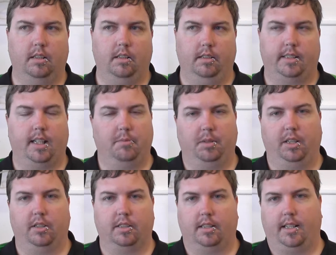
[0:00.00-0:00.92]
Same with
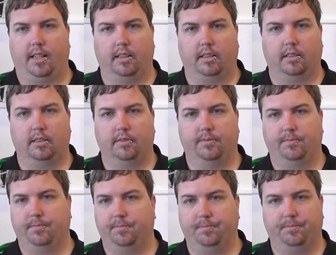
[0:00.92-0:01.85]
the Ocellatus,
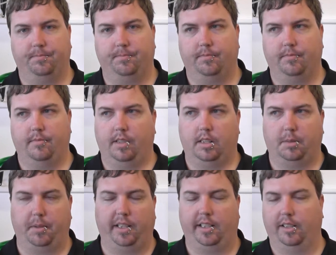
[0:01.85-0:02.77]

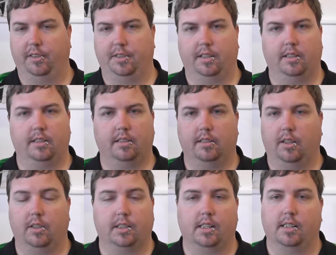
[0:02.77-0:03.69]
speciosus,
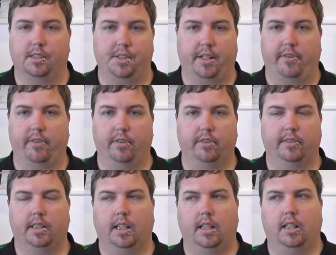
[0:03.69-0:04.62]
Aussies in general.
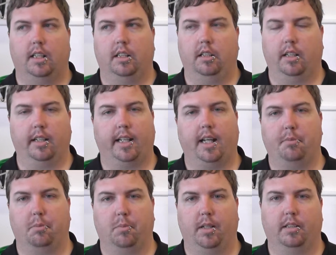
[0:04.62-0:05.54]
You can keep
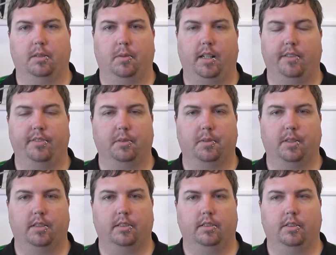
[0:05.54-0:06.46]
them 1-to-1 if you
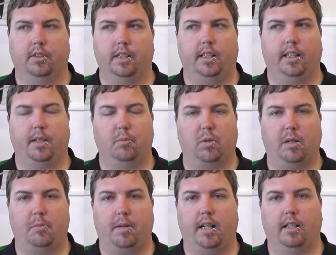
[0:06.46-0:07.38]
want, or you can keep
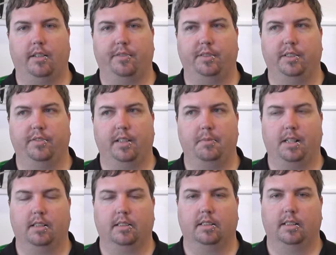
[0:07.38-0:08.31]
one male and a few
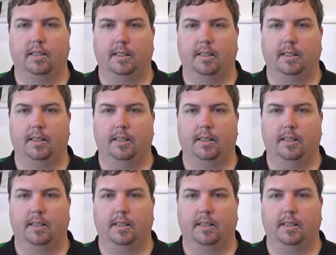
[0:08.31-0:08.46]
females.